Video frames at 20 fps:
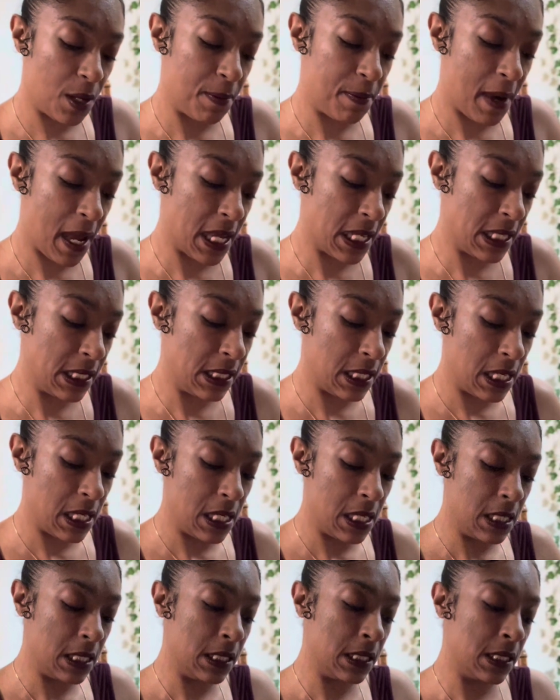
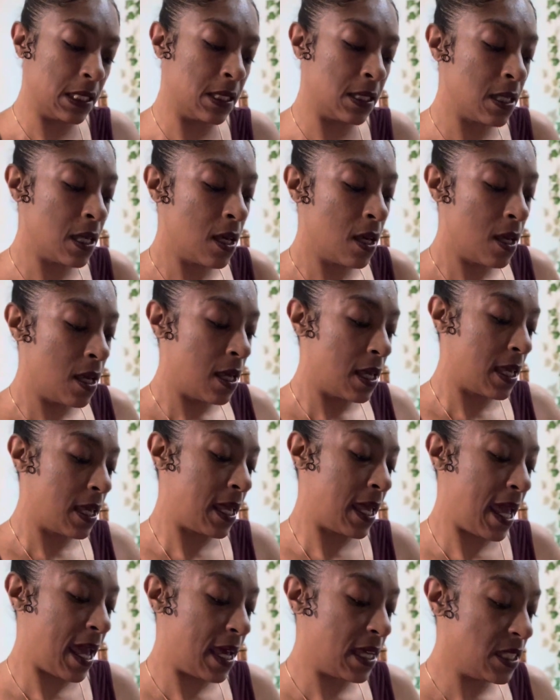Pisces,
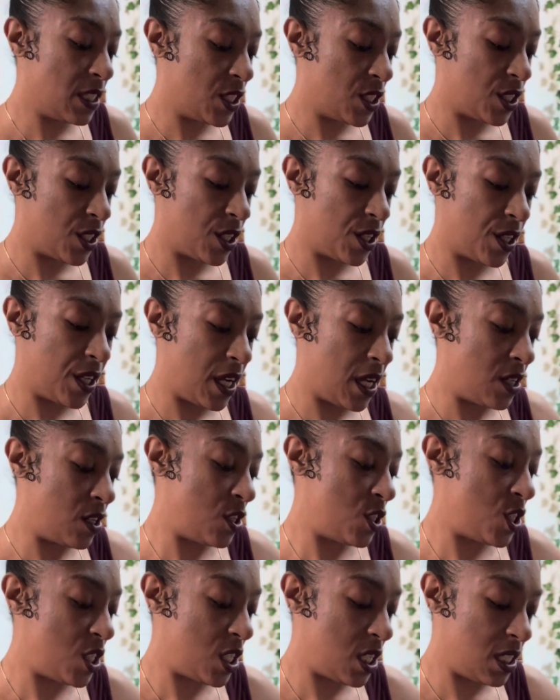Cancer
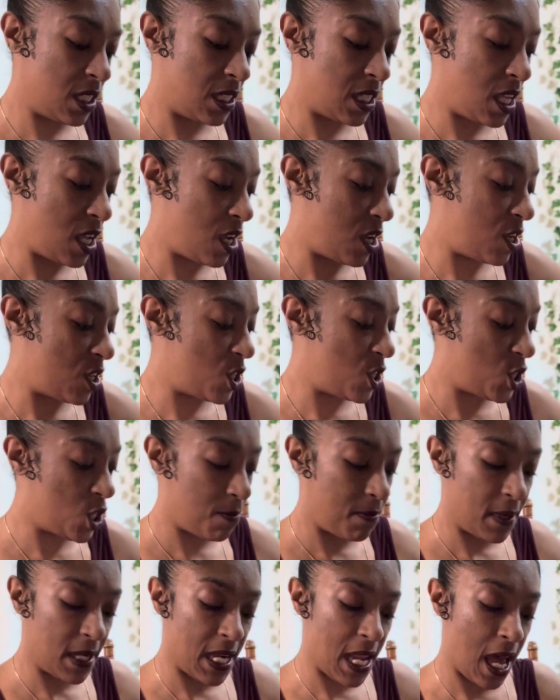energy is here.
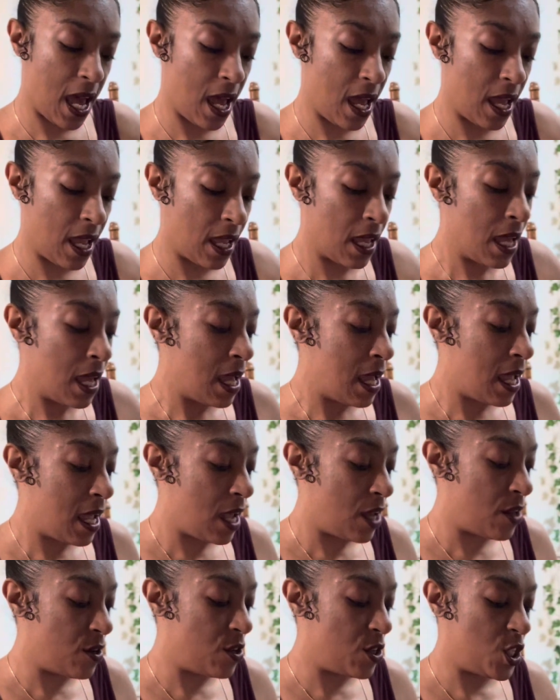Gemini
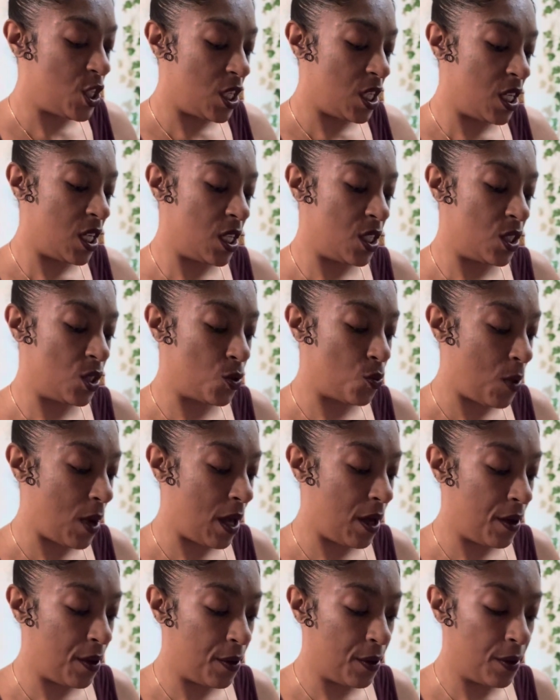energy as well.